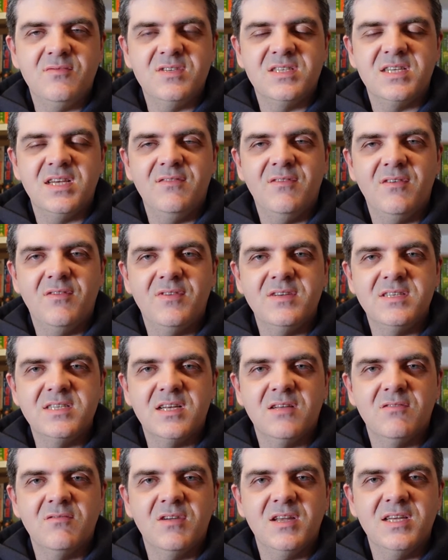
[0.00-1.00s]
receive a
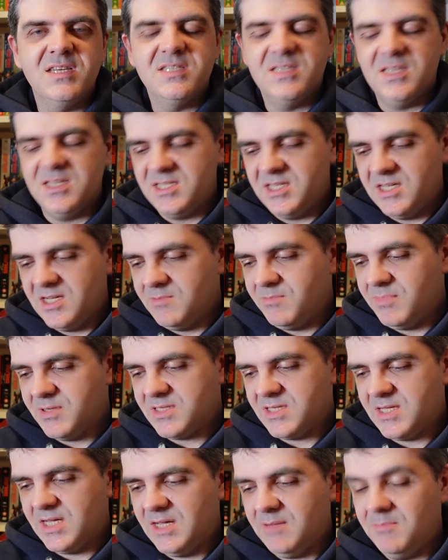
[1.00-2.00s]
physical release this year,
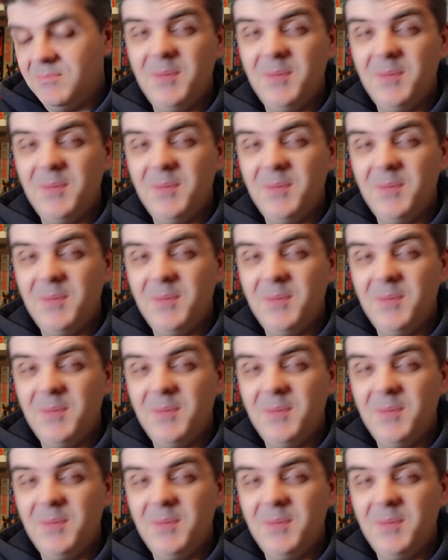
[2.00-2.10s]
but uh,